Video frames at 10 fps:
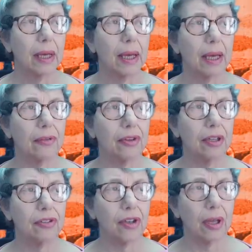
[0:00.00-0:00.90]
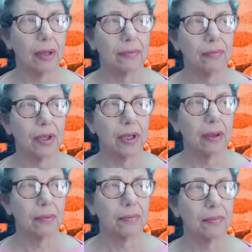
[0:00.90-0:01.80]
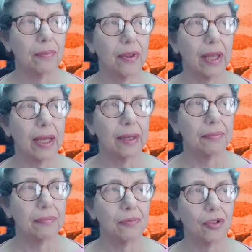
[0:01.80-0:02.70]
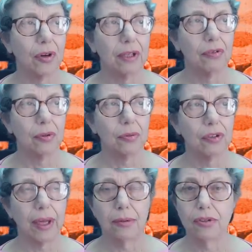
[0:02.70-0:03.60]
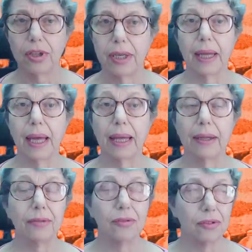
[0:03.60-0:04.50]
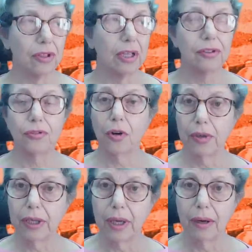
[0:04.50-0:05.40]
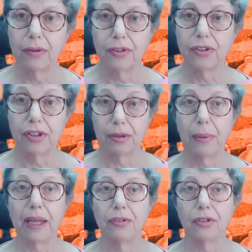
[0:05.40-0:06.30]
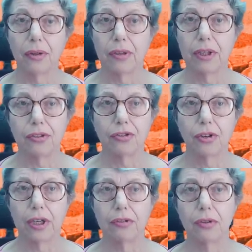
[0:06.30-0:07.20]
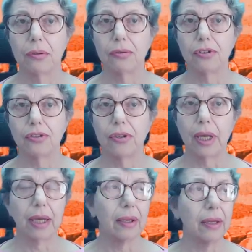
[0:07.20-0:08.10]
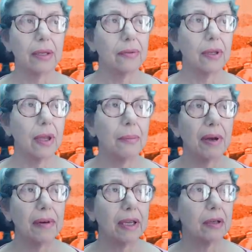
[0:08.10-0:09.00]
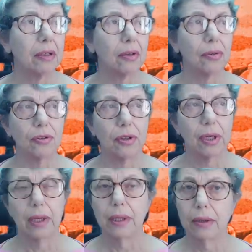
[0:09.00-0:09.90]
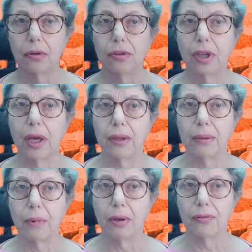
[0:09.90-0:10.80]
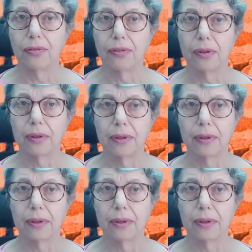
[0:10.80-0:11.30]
Uh, these are, you know, their trade routes out here, and its foreign currency depends on these trade routes. Uh, America could could cut them off.